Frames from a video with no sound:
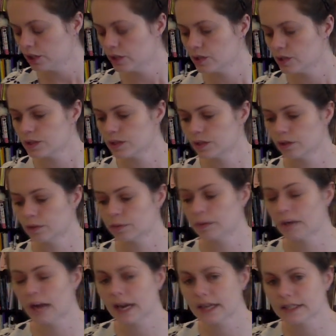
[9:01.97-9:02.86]
So to
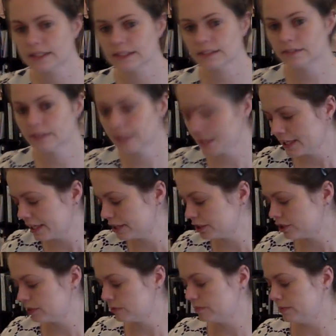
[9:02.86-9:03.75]
practice
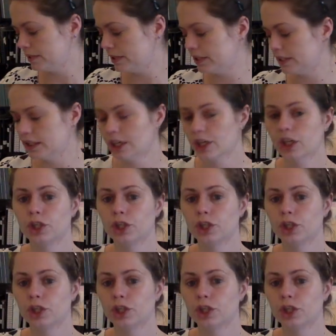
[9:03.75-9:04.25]
variation B,